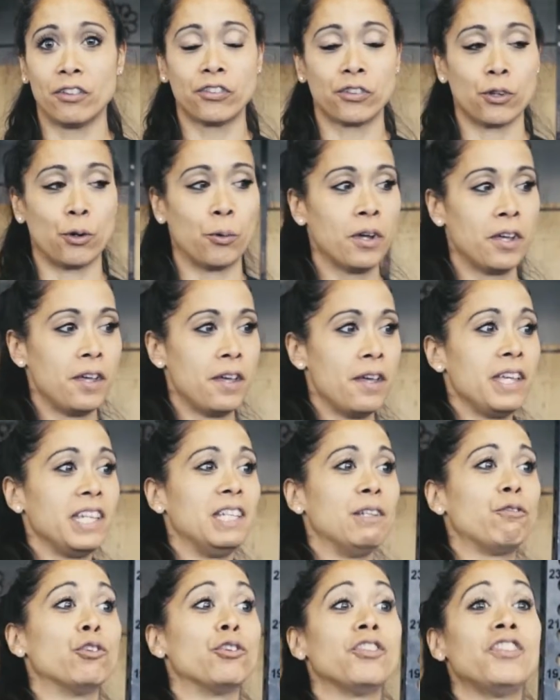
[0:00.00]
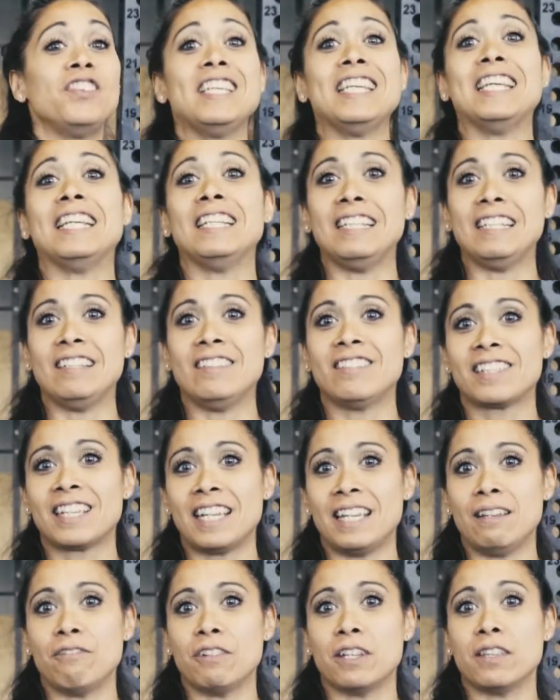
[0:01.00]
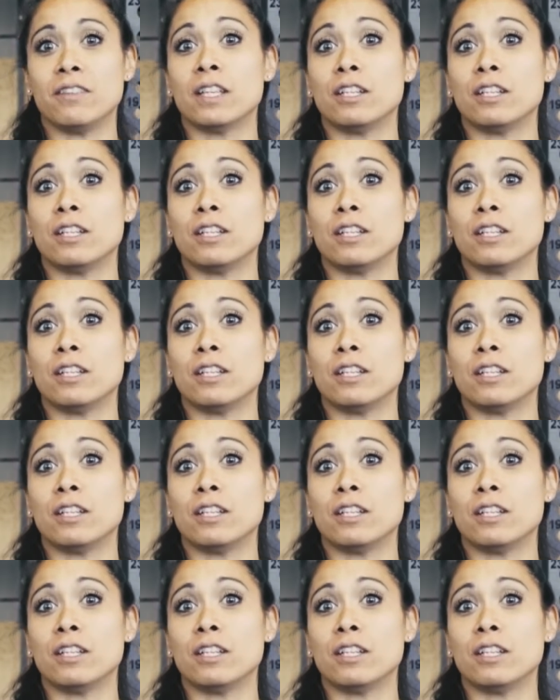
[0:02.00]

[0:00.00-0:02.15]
So if you're seeing knees cave in,